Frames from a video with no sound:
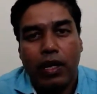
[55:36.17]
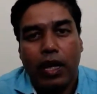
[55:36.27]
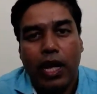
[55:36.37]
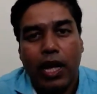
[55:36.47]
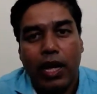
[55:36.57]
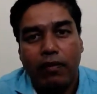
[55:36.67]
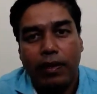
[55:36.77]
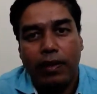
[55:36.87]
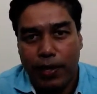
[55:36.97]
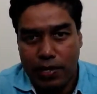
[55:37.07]
have a
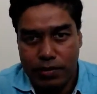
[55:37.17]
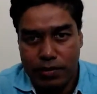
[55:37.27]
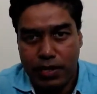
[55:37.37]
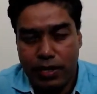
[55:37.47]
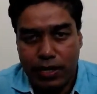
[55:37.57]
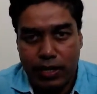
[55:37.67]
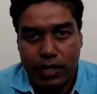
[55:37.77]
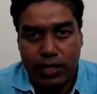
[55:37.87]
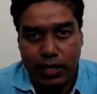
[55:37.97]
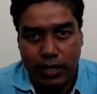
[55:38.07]
pulse
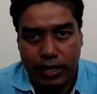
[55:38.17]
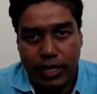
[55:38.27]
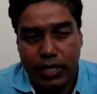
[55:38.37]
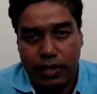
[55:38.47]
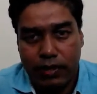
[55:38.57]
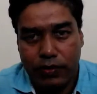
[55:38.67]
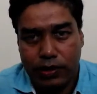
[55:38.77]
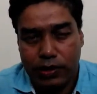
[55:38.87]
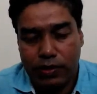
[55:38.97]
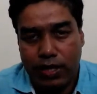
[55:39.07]
generator, right, which
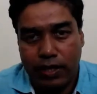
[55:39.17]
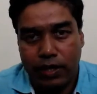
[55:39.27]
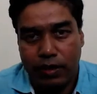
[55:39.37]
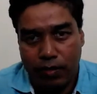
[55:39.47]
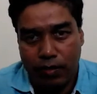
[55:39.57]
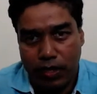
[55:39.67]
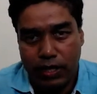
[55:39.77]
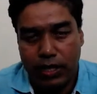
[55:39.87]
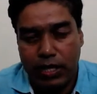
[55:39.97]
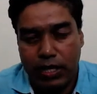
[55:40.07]
is nothing but the
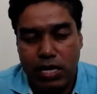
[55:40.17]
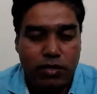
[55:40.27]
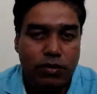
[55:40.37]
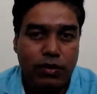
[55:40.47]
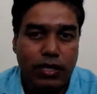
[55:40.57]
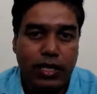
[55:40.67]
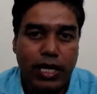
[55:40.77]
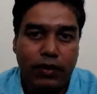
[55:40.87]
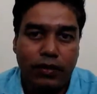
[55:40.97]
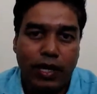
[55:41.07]
transducer that
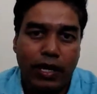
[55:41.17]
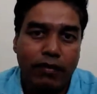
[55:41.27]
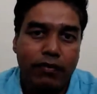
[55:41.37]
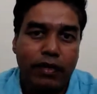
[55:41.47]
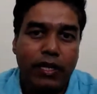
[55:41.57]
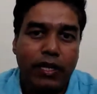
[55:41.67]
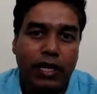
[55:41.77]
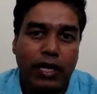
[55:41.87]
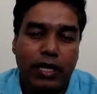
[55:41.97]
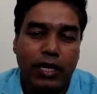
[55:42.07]
you have.
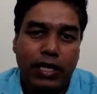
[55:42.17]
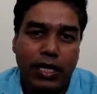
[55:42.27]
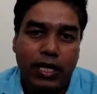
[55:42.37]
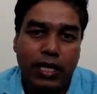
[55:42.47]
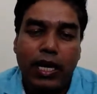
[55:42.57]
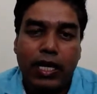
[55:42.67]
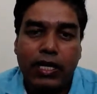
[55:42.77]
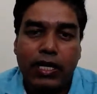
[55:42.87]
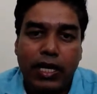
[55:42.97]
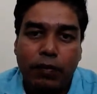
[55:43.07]
Then in
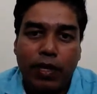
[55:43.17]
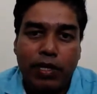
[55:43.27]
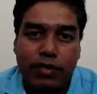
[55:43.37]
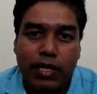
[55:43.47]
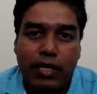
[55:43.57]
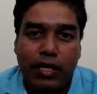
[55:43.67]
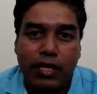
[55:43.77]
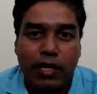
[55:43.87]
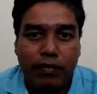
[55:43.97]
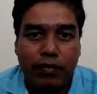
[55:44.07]
that pulse
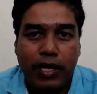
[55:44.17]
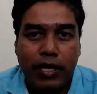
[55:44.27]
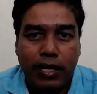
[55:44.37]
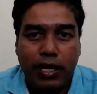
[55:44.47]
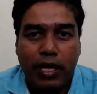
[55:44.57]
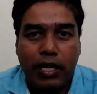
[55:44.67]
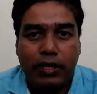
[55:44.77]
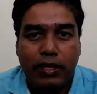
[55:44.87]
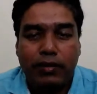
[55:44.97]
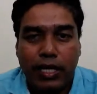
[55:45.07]
generator, when the
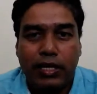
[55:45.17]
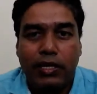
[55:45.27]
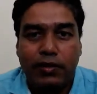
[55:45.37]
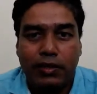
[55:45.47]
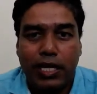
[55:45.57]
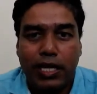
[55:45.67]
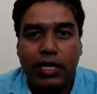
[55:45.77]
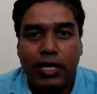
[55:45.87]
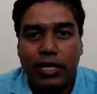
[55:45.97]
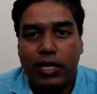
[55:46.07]
signal is
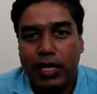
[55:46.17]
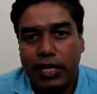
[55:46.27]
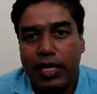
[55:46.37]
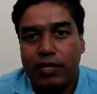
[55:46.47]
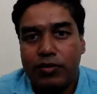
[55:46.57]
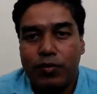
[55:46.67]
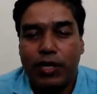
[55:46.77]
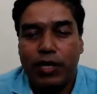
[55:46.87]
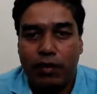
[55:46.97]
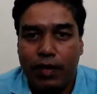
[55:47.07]
collected, it has to be
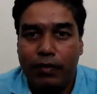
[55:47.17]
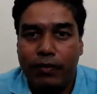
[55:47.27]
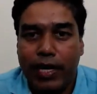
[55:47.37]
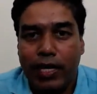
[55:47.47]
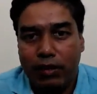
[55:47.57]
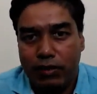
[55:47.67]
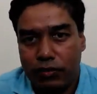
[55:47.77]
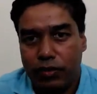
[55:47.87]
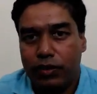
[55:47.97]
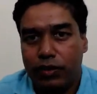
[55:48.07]
amplified. So
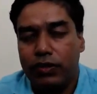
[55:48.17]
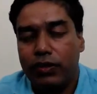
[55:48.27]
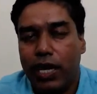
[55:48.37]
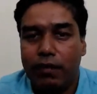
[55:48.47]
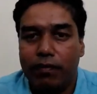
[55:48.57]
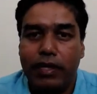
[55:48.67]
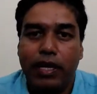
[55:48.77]
you have an